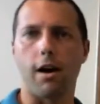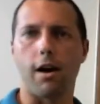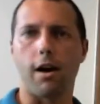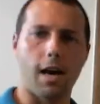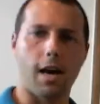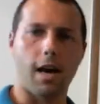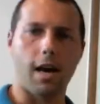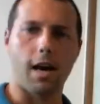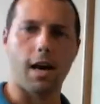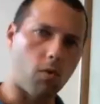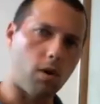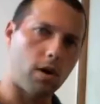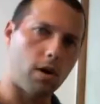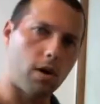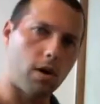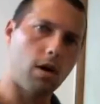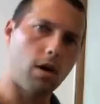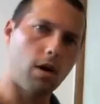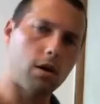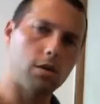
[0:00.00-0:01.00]
You're going to have
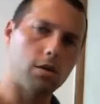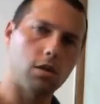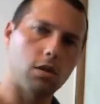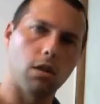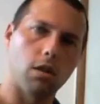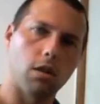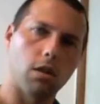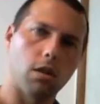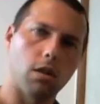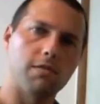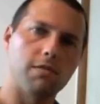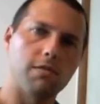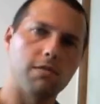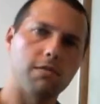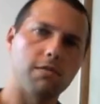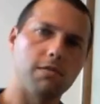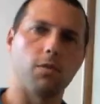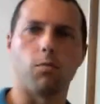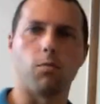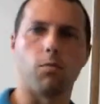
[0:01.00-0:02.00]
one large
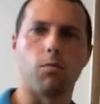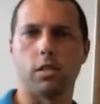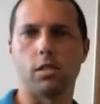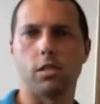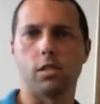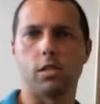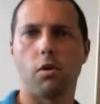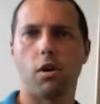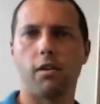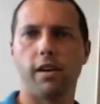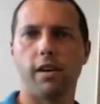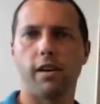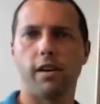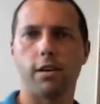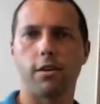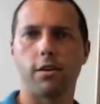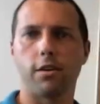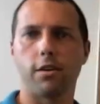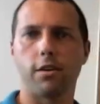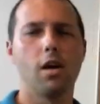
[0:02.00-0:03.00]
value and one small
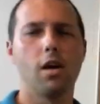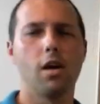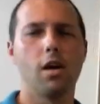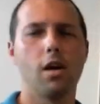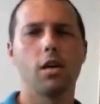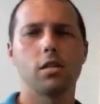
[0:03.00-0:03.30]
value.